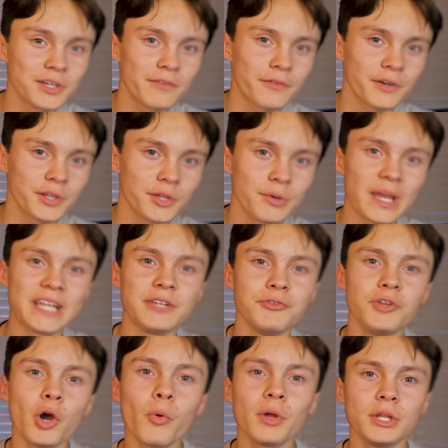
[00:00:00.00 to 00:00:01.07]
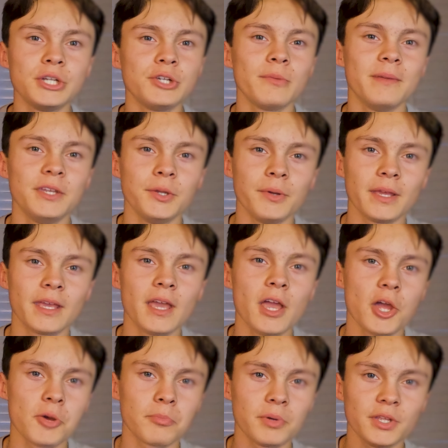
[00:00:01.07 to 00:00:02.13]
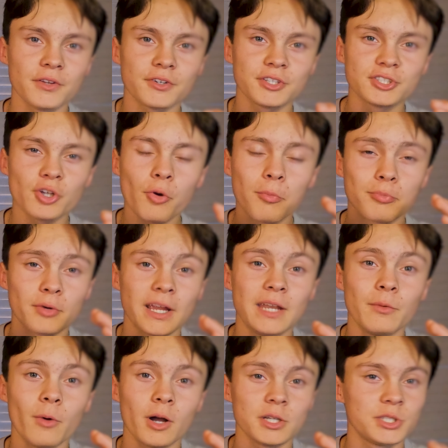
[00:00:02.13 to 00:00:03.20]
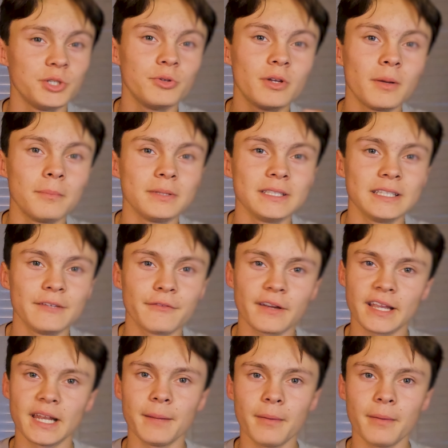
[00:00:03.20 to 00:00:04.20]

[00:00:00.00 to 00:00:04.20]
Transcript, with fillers: good for you, and you know what you should be doing, but you're so brainwashed you completely forget